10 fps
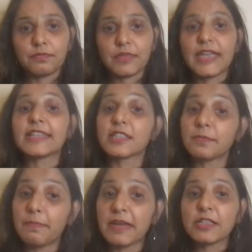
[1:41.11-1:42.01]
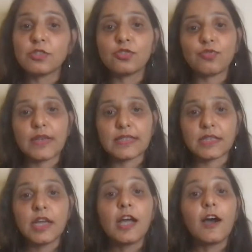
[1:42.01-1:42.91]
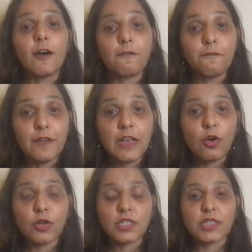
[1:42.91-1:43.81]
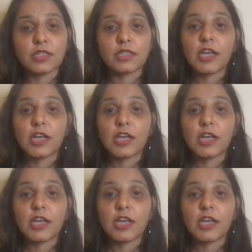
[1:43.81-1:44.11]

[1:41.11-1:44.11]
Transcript: It is better to trust a well-audited,